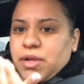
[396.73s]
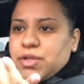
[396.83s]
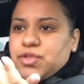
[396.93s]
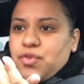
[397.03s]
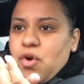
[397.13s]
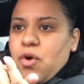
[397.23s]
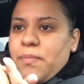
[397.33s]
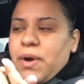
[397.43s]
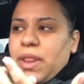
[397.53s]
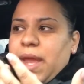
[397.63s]
control
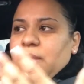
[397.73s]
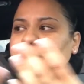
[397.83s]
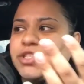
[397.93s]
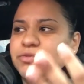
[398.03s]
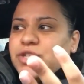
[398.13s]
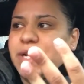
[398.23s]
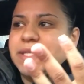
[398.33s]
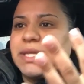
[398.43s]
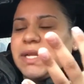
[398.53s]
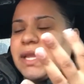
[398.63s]
but like when she was trying to
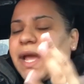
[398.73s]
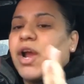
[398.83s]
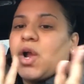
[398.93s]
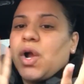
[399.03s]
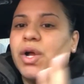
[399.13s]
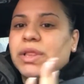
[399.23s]
stand like her